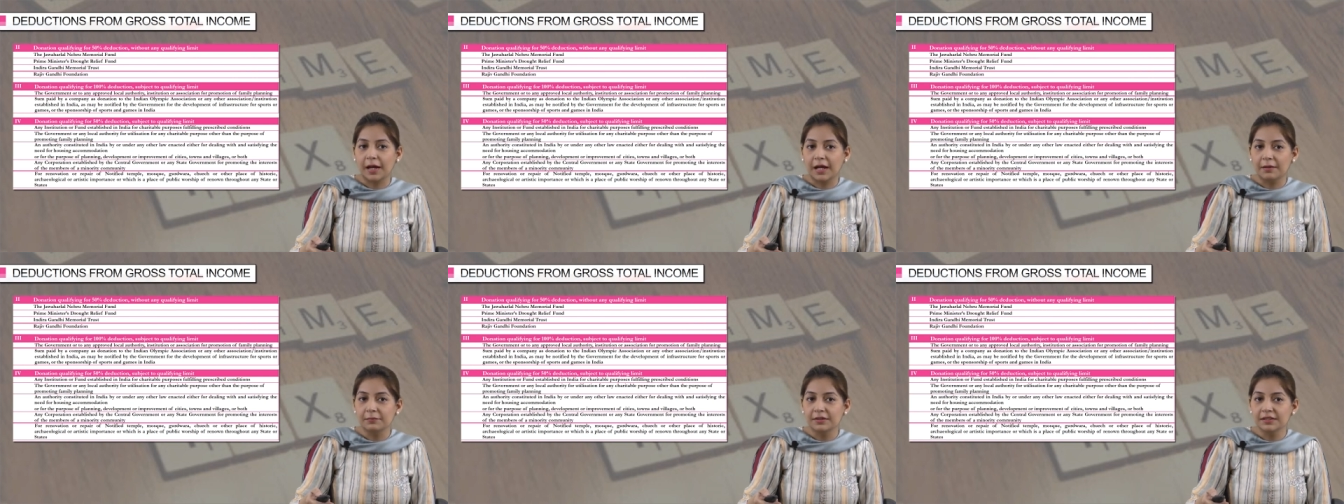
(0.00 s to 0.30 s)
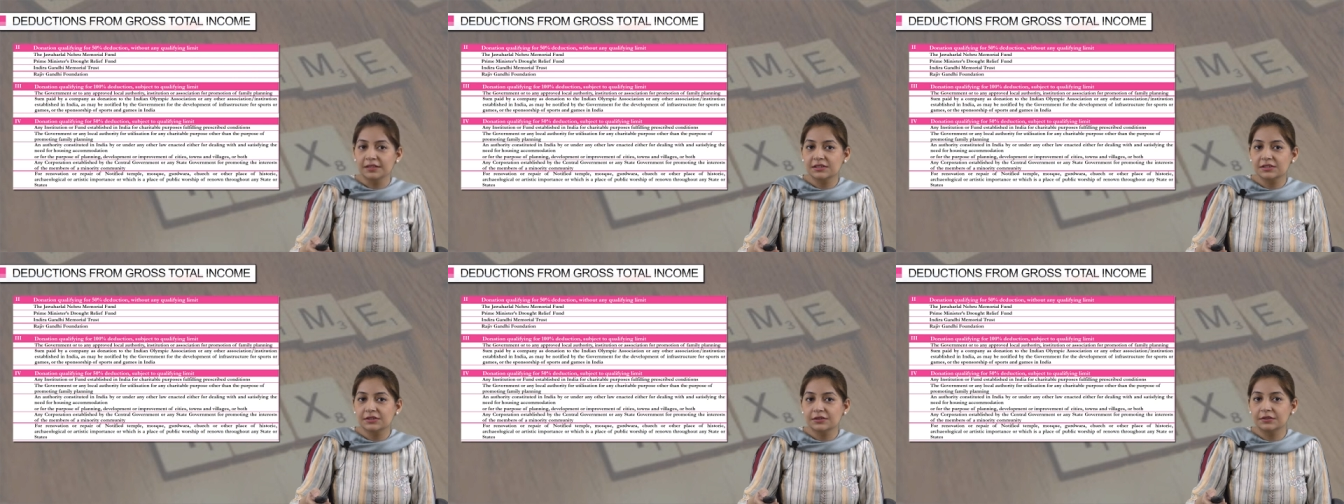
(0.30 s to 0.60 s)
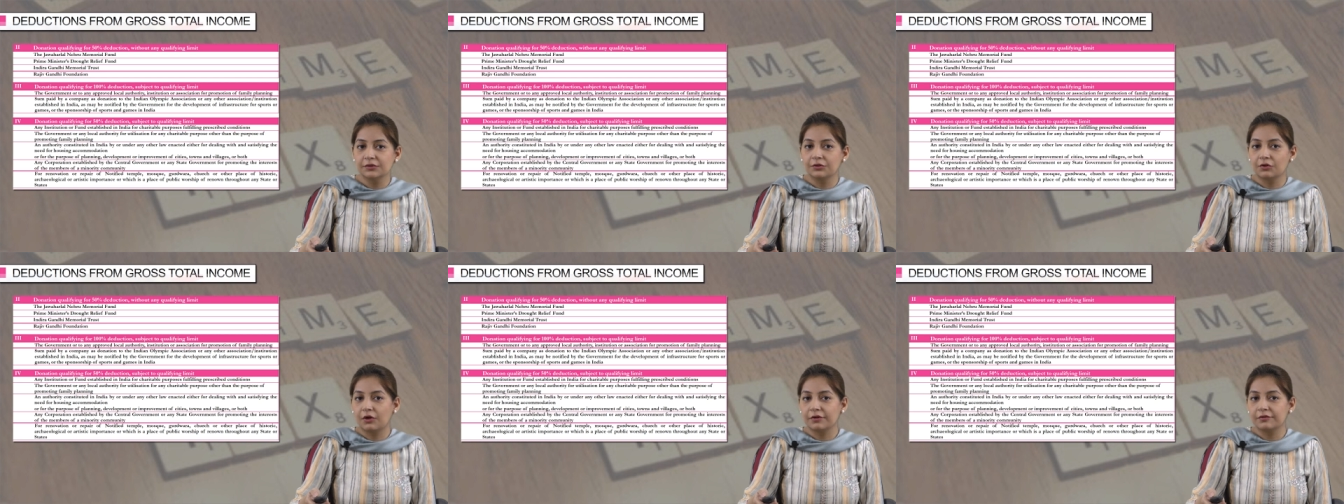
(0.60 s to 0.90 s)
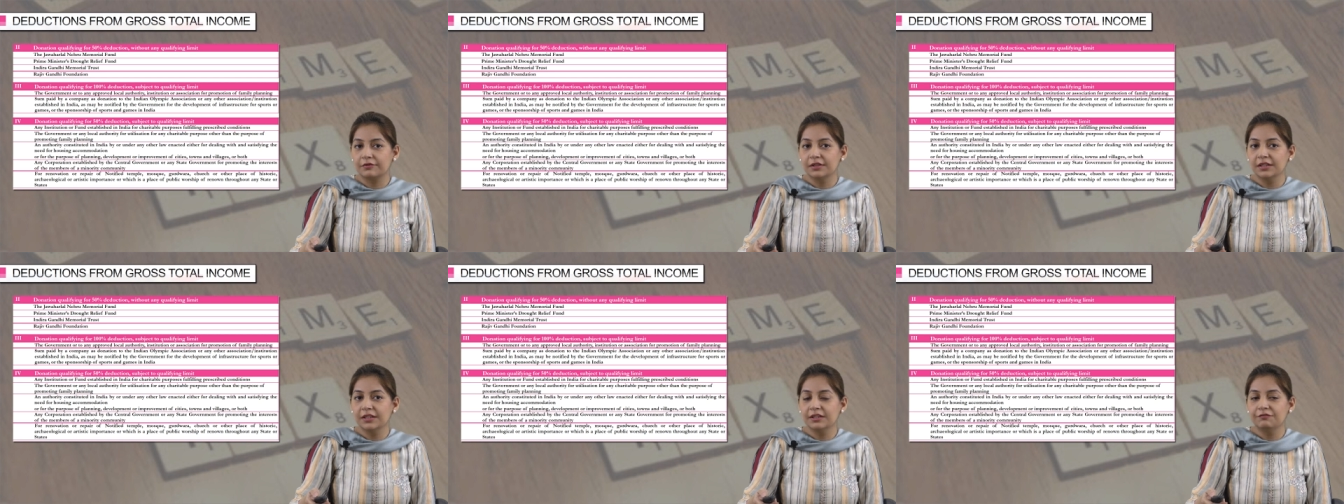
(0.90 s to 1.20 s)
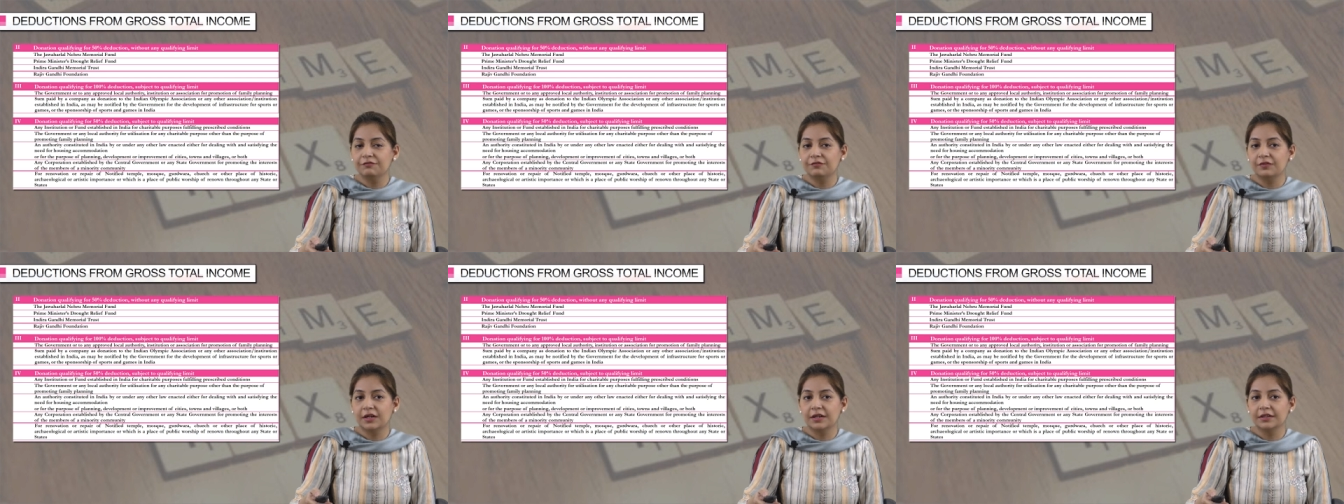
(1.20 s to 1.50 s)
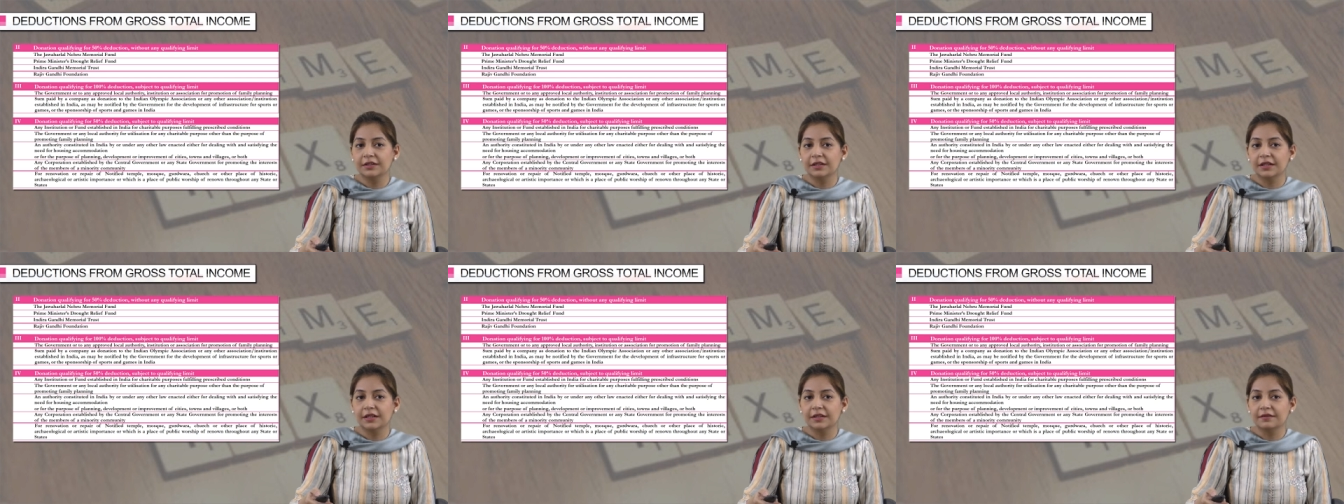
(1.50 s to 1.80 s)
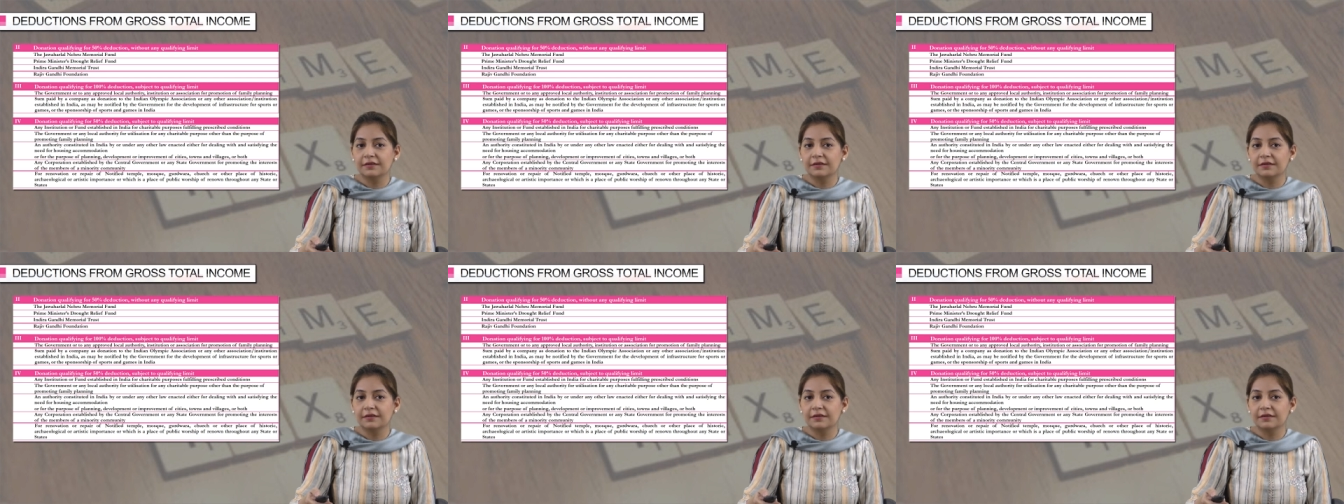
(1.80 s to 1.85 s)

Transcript: Prime Minister Drought Relief Fund,